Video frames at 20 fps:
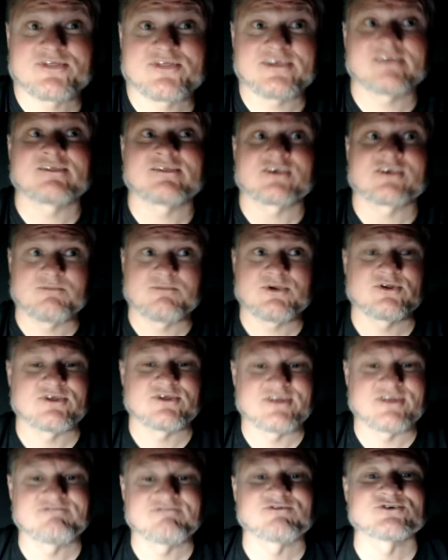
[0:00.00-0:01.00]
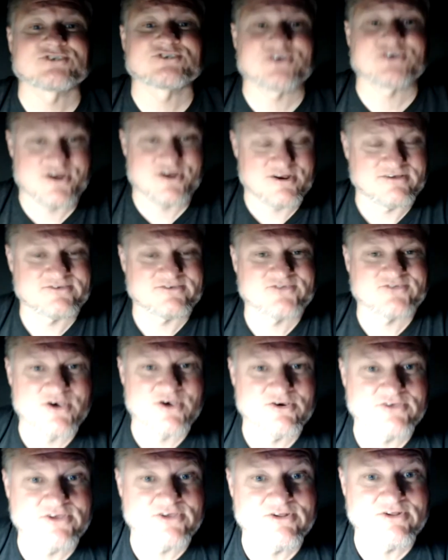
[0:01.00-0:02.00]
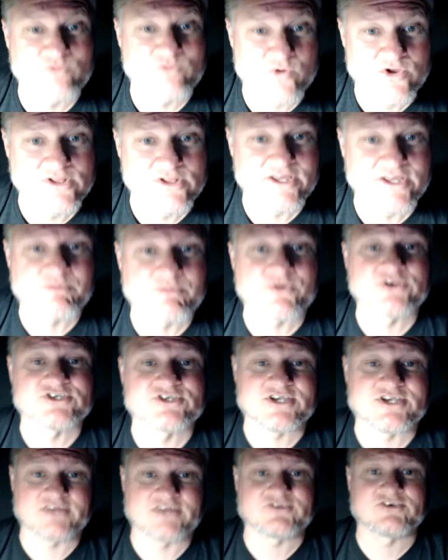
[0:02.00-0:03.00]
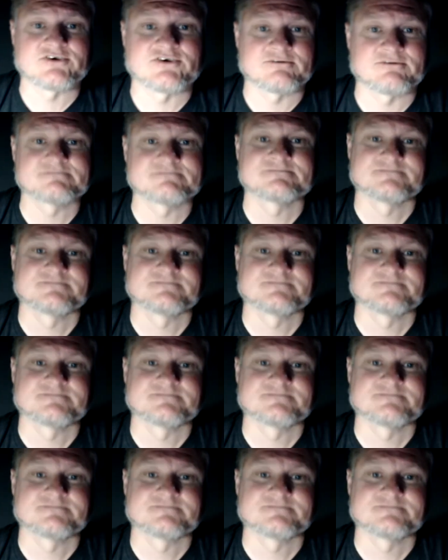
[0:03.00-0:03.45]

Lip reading: within the community for sure. So, you know, really appreciate you.